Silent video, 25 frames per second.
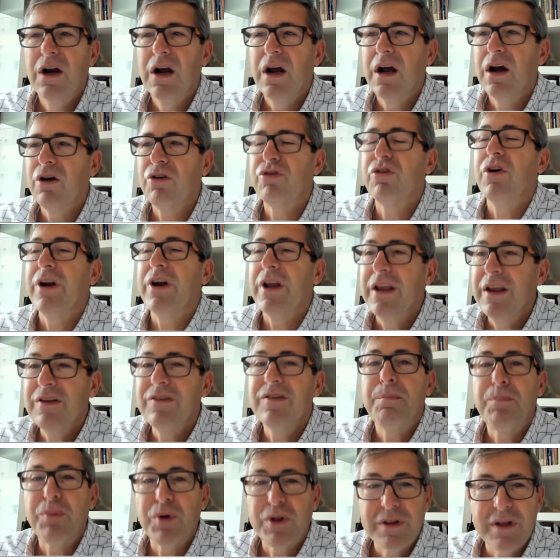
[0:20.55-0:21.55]
Uh, sorry, he's
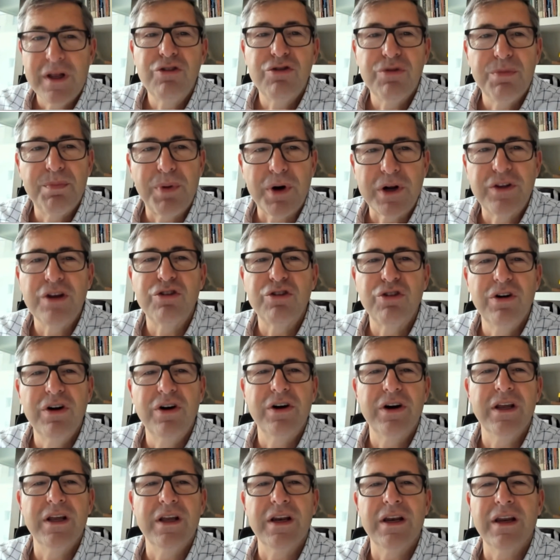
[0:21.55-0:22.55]
a practitioner,
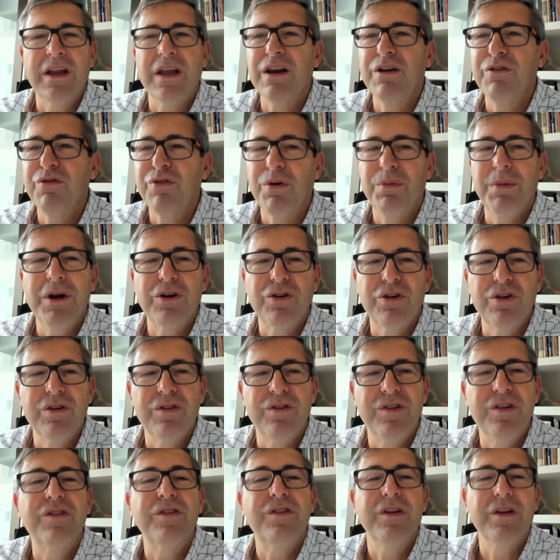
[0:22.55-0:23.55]
practitioner in, in information
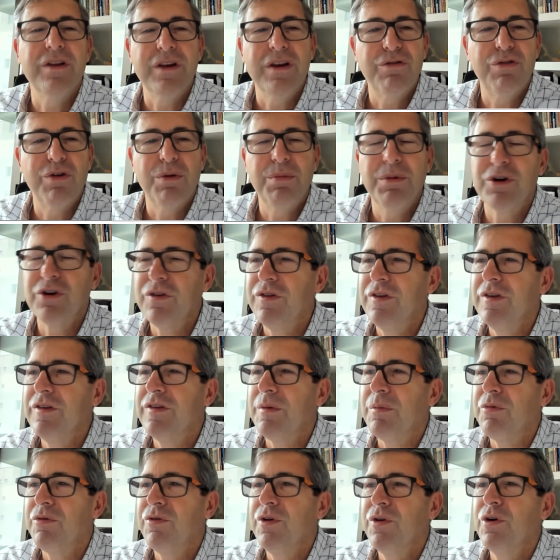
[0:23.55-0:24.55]
system in the information
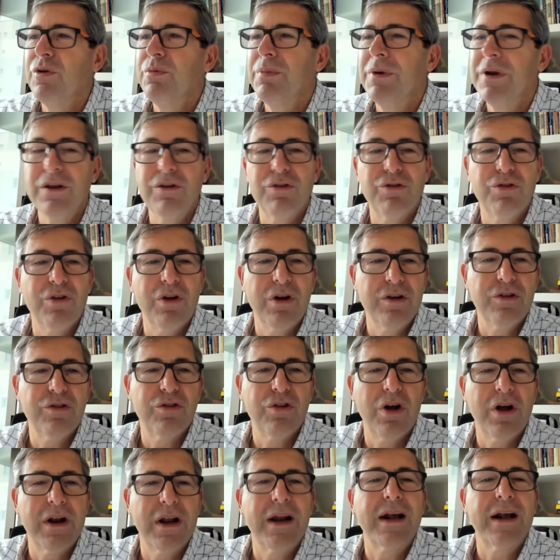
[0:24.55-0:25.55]
systems field, but he's not, he's
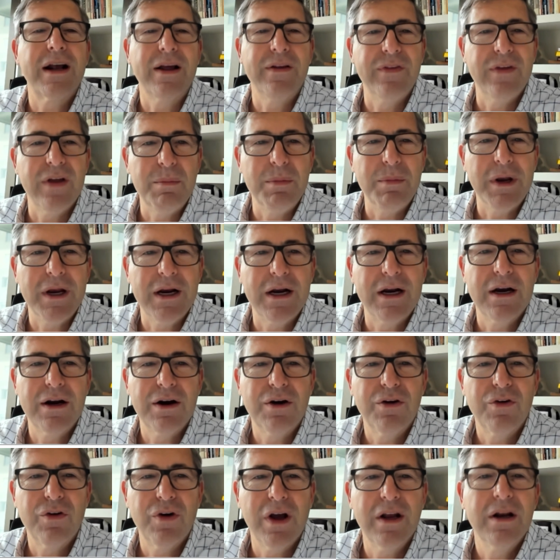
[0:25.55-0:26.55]
not an academic,
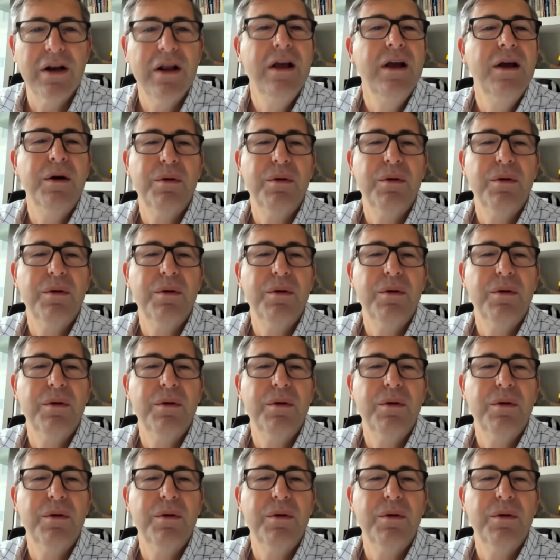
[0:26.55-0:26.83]
right?